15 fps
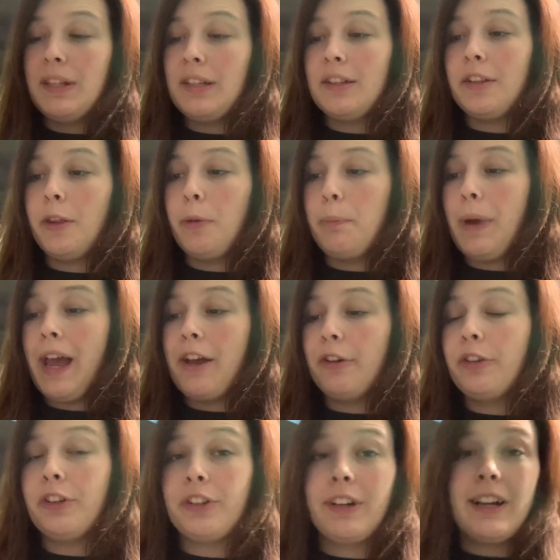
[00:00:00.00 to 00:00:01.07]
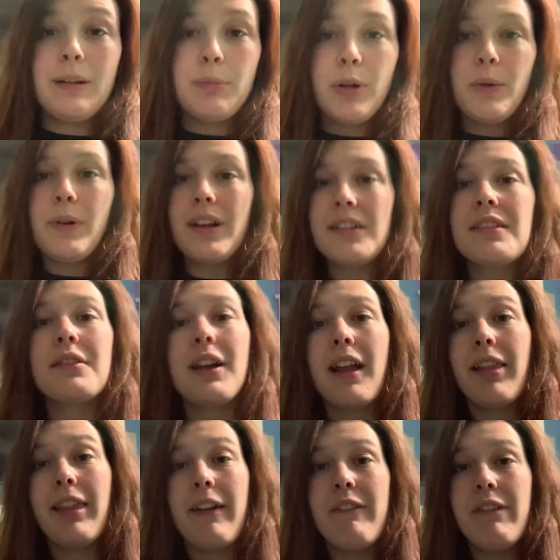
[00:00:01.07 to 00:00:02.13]
These are the biodegradable ones, so I
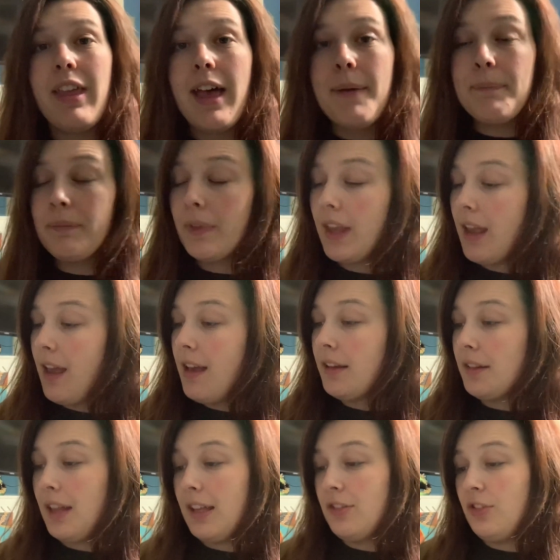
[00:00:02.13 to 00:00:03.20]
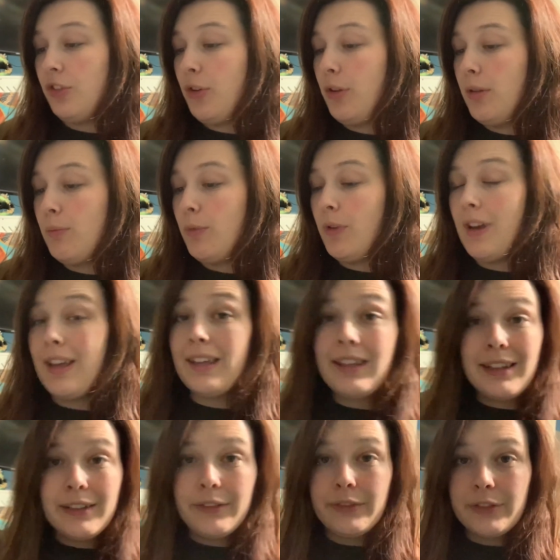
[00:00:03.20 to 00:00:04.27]
love them. So I can throw them away
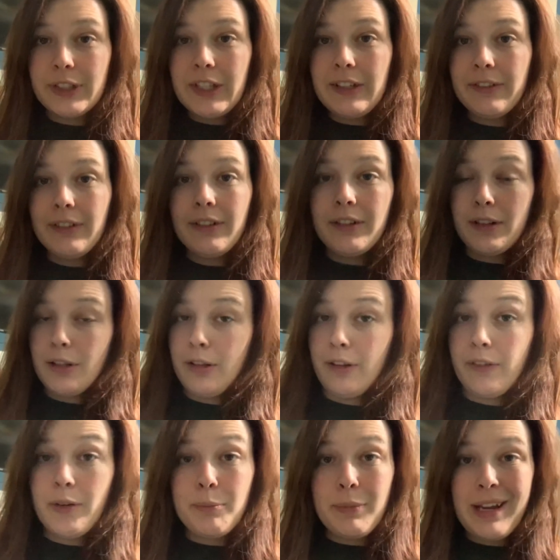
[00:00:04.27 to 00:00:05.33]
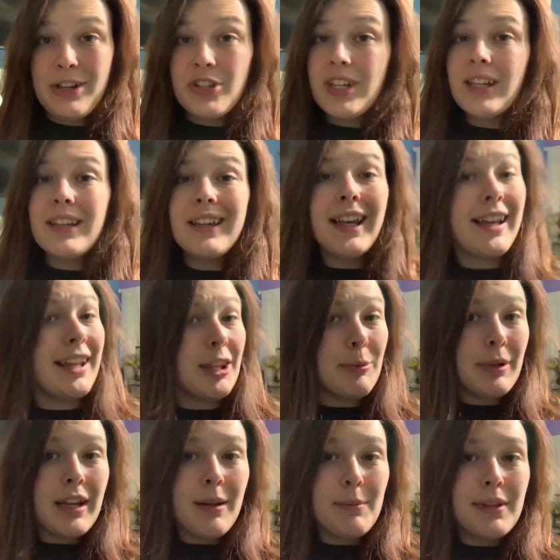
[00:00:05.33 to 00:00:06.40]
guilt-free. So they're from Pangea. I got them
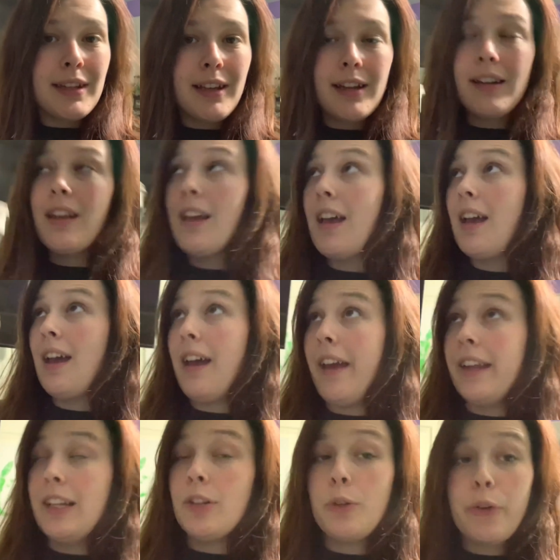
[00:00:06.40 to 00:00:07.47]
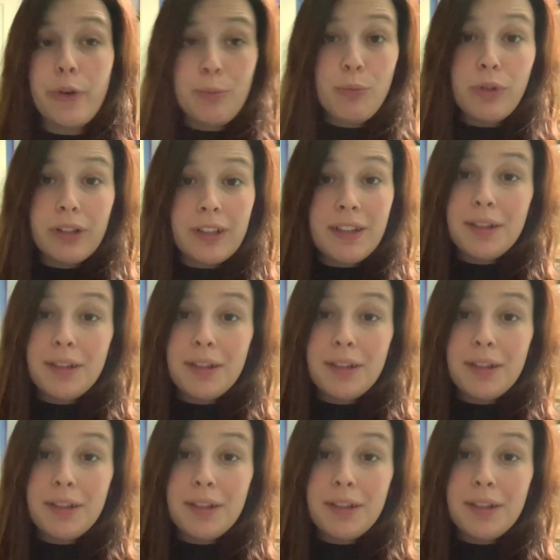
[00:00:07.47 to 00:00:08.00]
on Amazon. I need to order more.